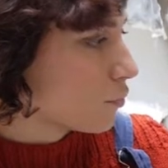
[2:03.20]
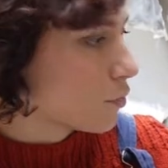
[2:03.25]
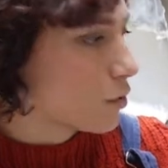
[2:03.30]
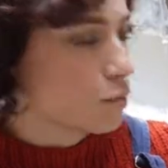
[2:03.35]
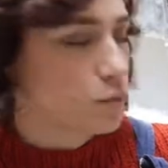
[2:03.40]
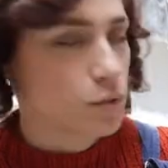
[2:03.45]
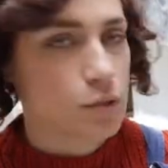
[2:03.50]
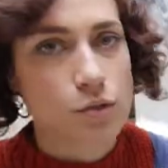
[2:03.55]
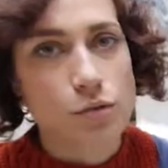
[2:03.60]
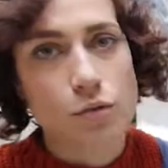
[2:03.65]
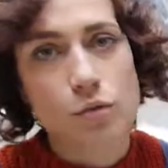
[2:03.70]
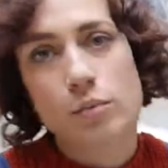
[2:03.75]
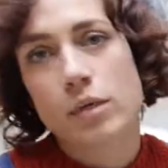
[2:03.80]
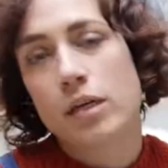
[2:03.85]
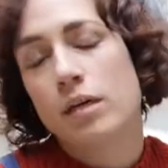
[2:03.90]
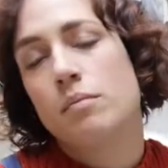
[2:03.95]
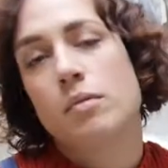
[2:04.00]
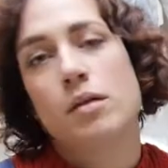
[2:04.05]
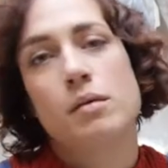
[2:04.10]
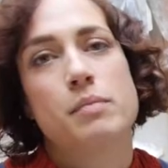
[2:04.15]
what would
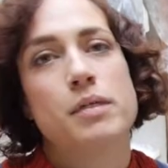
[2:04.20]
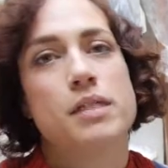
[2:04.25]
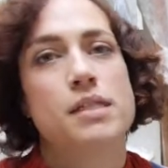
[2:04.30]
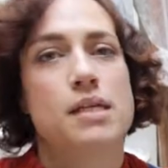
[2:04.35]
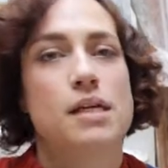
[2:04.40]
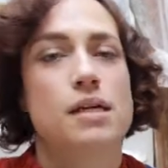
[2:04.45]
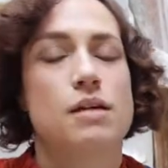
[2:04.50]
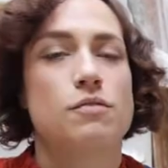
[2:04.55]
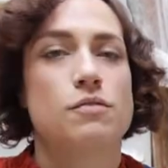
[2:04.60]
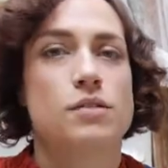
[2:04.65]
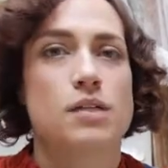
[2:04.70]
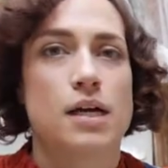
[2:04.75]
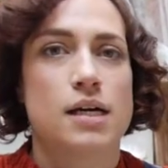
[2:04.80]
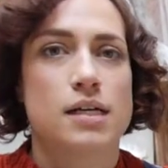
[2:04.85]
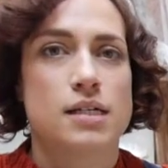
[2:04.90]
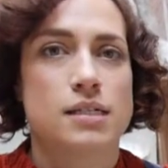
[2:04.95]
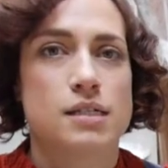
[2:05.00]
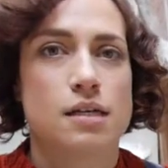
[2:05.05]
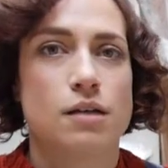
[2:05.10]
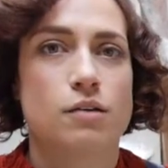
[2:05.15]
normally be perceived
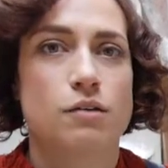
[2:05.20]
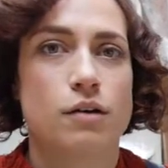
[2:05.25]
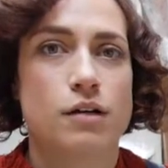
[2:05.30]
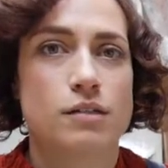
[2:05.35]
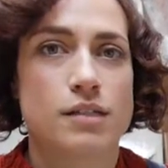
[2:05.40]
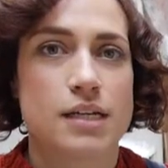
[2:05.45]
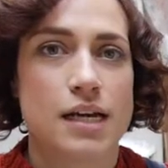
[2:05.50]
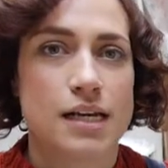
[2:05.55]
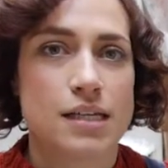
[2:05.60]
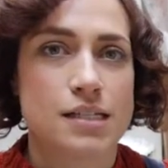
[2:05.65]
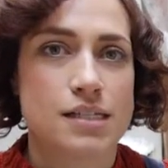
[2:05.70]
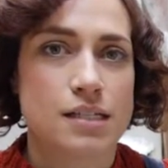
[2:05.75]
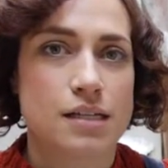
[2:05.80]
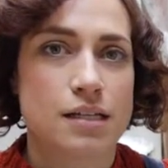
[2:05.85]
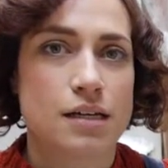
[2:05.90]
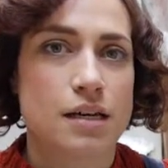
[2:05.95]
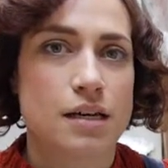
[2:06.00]
as a grotesque.